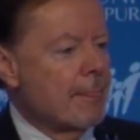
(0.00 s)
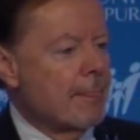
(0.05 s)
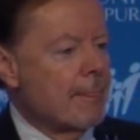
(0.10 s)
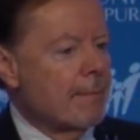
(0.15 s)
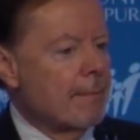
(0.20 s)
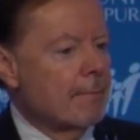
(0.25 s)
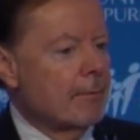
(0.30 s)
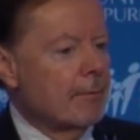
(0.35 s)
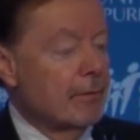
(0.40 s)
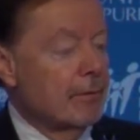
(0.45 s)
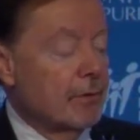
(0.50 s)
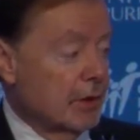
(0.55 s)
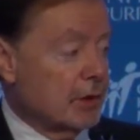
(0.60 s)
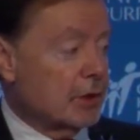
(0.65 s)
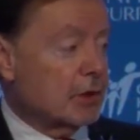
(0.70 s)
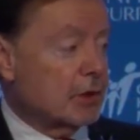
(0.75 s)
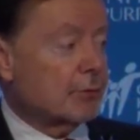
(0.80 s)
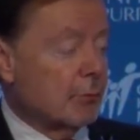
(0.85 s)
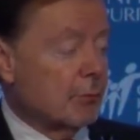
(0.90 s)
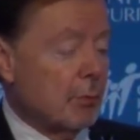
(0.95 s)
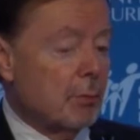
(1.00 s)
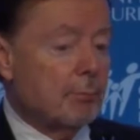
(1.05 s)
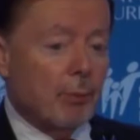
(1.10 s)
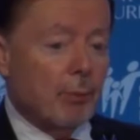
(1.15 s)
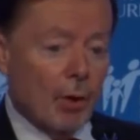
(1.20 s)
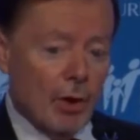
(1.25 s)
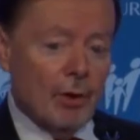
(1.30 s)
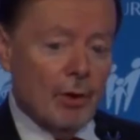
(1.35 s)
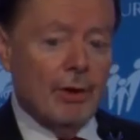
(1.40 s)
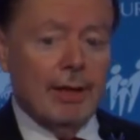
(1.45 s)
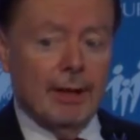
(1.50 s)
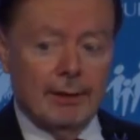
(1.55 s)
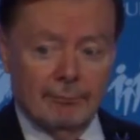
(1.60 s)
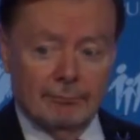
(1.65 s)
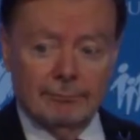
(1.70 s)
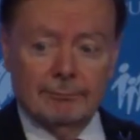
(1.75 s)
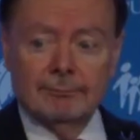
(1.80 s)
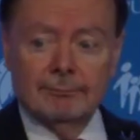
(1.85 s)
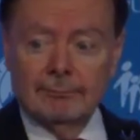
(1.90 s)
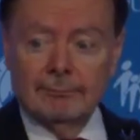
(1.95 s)
This from a party
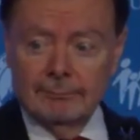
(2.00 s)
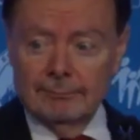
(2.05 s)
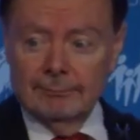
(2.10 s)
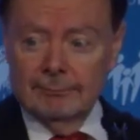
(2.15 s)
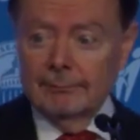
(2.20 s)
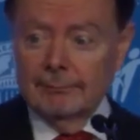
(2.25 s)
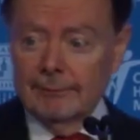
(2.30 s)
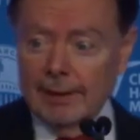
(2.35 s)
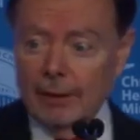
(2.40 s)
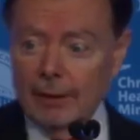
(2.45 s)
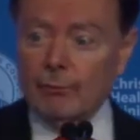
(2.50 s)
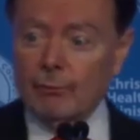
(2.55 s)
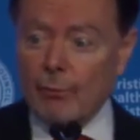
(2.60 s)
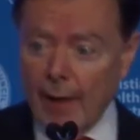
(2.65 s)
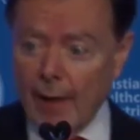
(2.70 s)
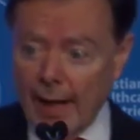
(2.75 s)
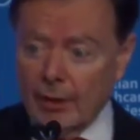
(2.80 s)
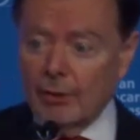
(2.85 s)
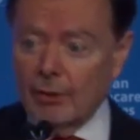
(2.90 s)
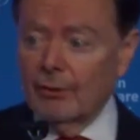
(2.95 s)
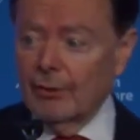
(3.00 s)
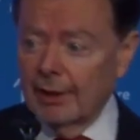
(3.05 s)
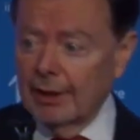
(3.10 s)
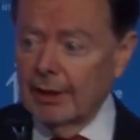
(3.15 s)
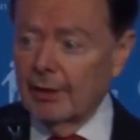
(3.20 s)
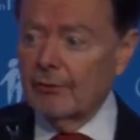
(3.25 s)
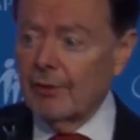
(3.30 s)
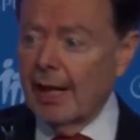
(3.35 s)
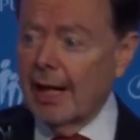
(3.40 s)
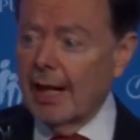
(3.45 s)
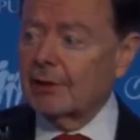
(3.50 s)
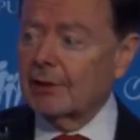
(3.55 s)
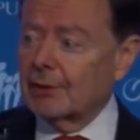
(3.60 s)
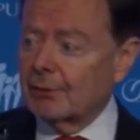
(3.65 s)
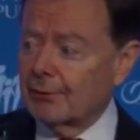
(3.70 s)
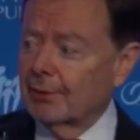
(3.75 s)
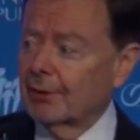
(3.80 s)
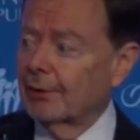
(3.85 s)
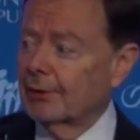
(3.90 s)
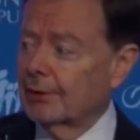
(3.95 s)
that regularly attacks
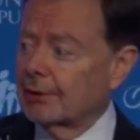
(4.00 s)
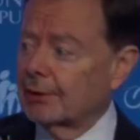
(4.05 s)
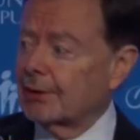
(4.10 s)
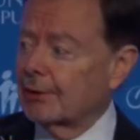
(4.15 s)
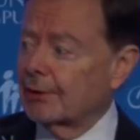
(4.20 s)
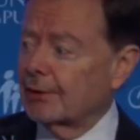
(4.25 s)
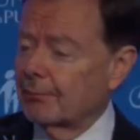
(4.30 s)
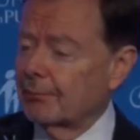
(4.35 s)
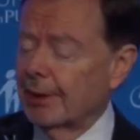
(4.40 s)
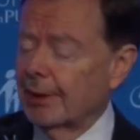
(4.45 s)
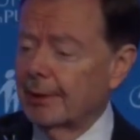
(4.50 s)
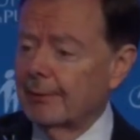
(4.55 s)
religious liberty.